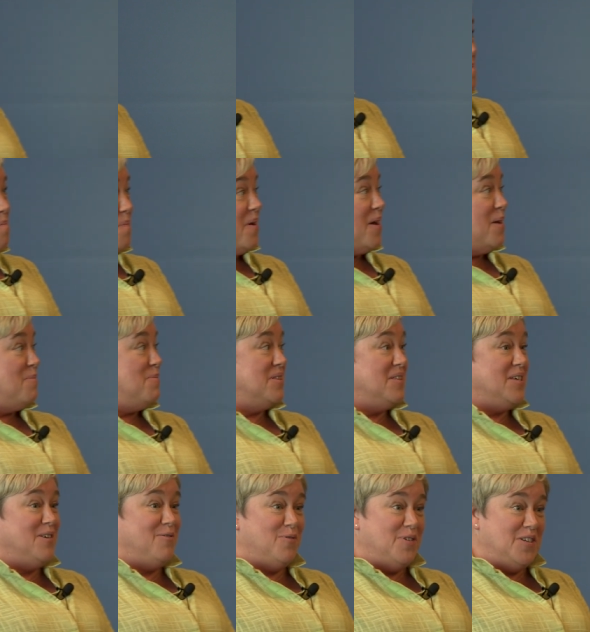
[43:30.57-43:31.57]
up. I
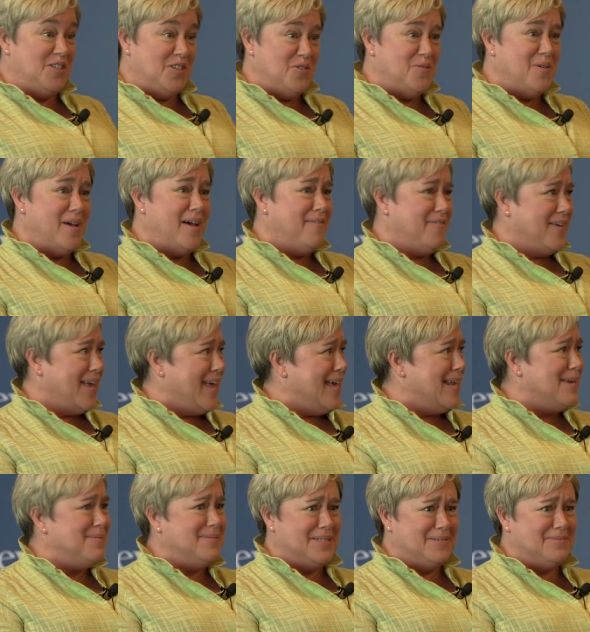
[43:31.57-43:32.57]
believe we do have
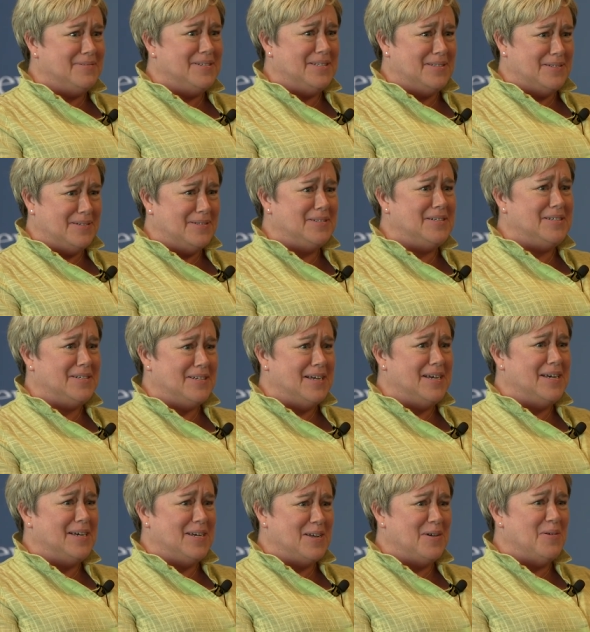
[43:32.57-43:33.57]
cannabis research
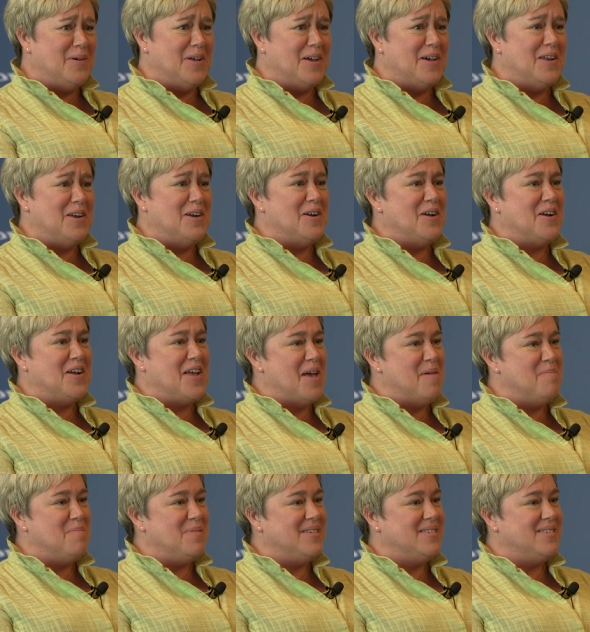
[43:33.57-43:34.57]
uh, going on on our
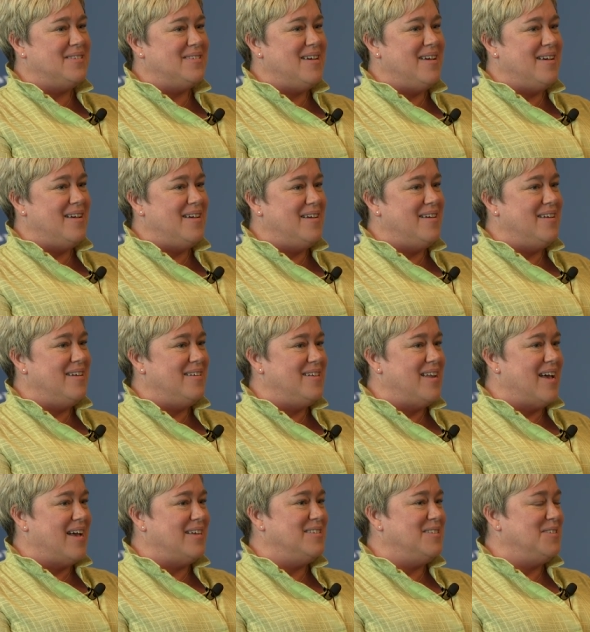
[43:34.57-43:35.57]
campus. Uh, it
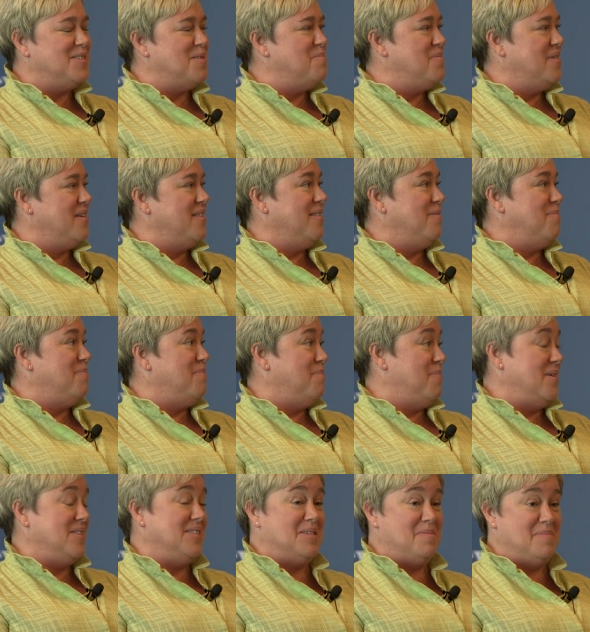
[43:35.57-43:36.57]
hasn't something
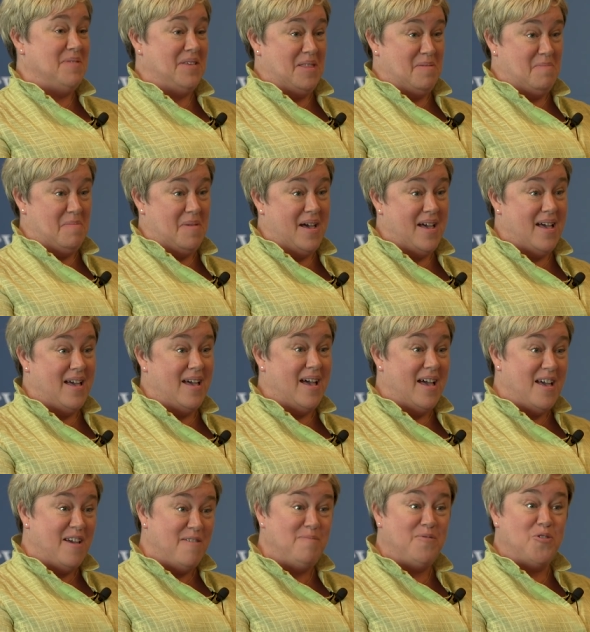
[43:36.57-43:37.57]
been something that my,
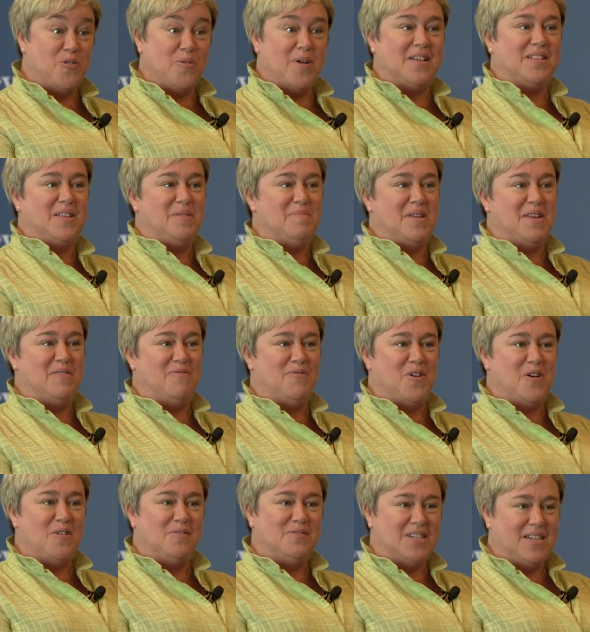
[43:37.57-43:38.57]
I've directly been
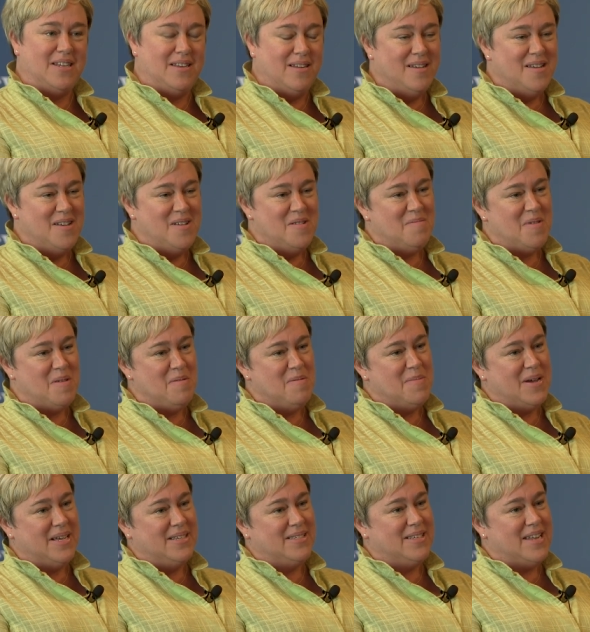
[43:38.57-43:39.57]
involved in. Maybe
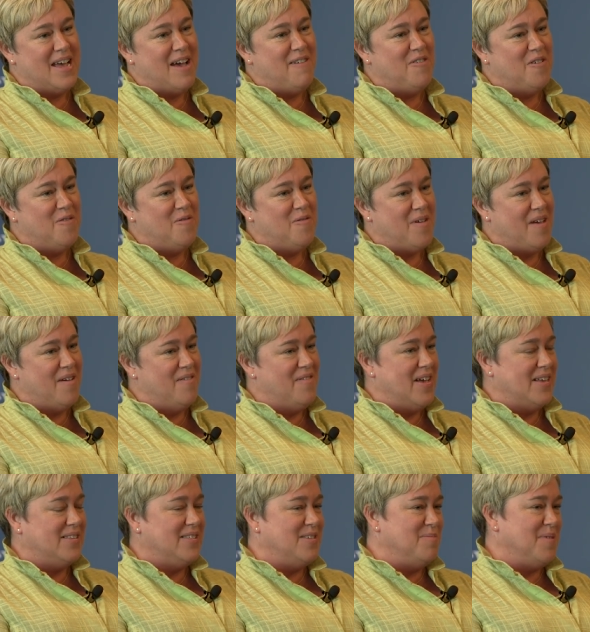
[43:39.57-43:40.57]
my staff have, have
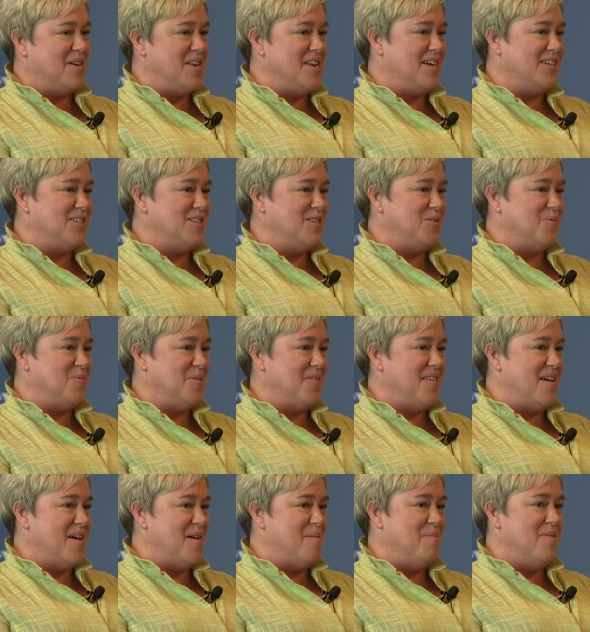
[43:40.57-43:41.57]
had some connections with
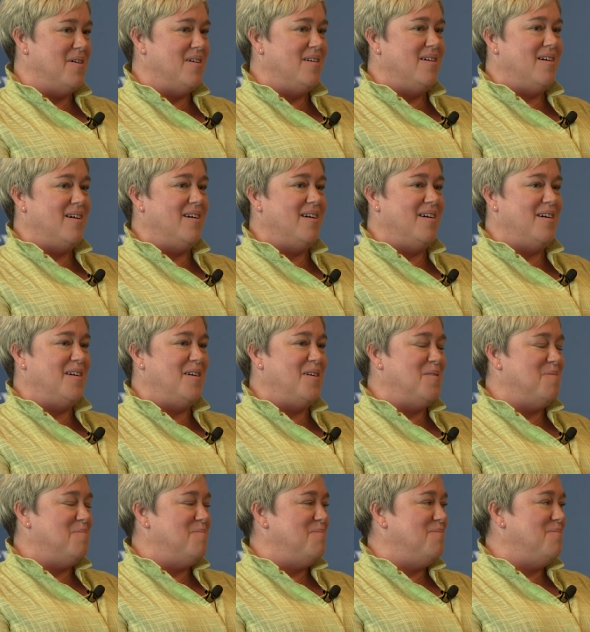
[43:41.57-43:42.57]
them
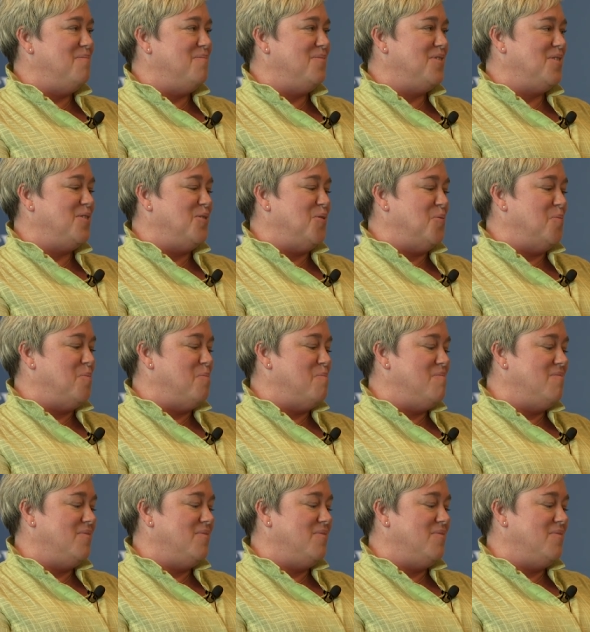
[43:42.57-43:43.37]
um, to,